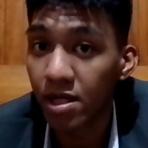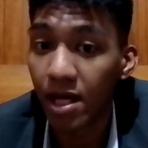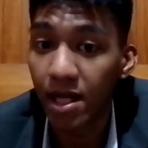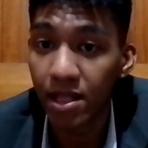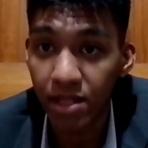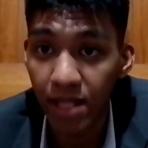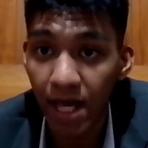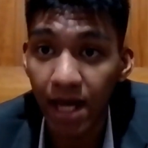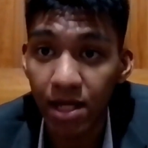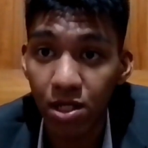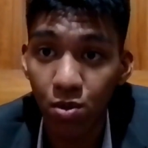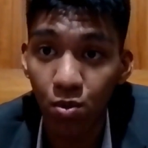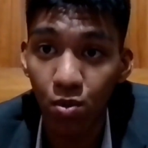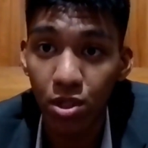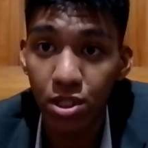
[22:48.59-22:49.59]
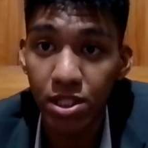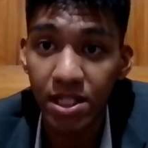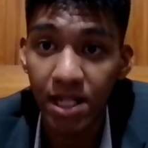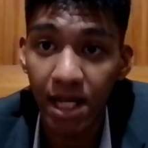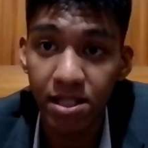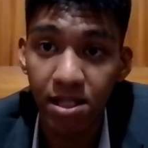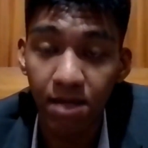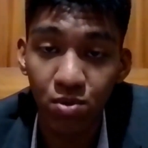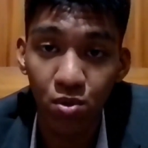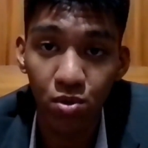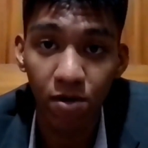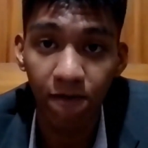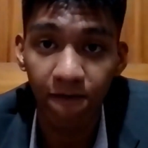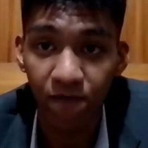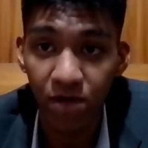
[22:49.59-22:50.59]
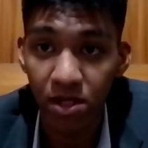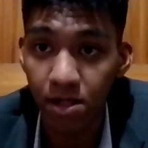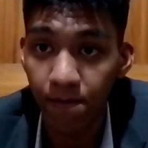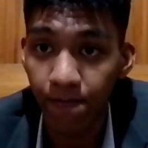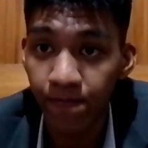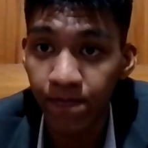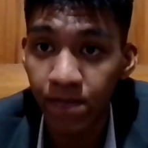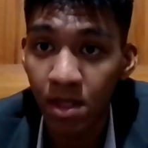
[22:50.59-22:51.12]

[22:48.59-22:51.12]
And that was left up to their freedom.